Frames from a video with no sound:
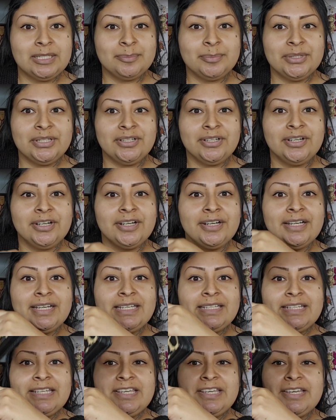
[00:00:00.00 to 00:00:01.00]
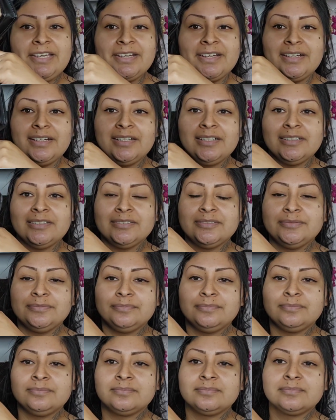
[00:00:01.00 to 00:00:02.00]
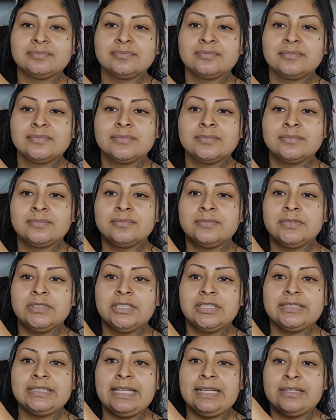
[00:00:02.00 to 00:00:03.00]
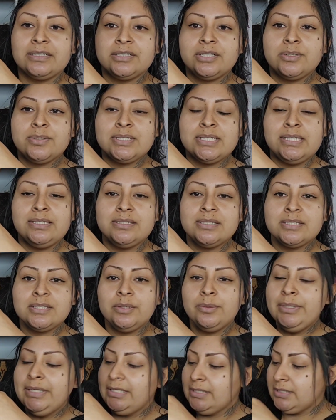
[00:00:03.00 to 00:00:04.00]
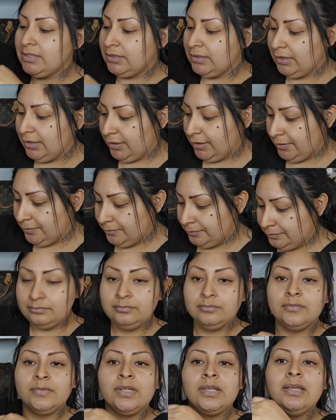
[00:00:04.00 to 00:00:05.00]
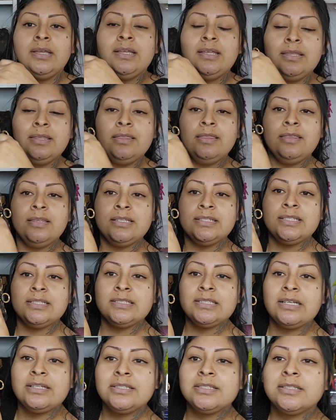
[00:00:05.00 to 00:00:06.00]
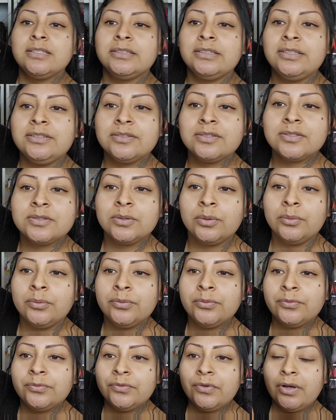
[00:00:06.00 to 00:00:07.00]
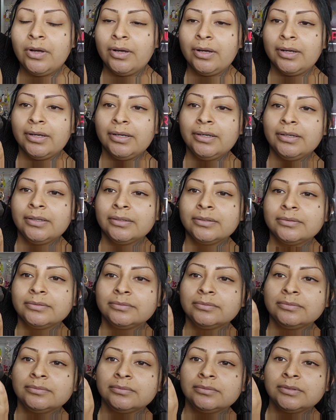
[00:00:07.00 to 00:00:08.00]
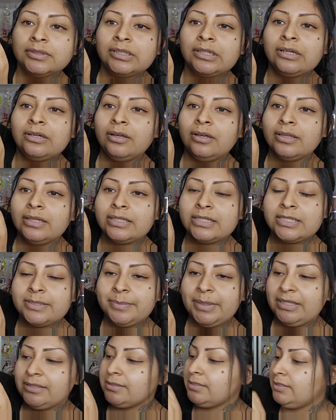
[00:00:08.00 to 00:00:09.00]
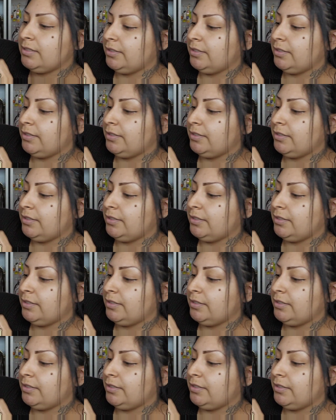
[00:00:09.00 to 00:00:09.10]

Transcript: going to put her in here. Look at that. Goes in so easily. This is how it's looking so far. Look at all that space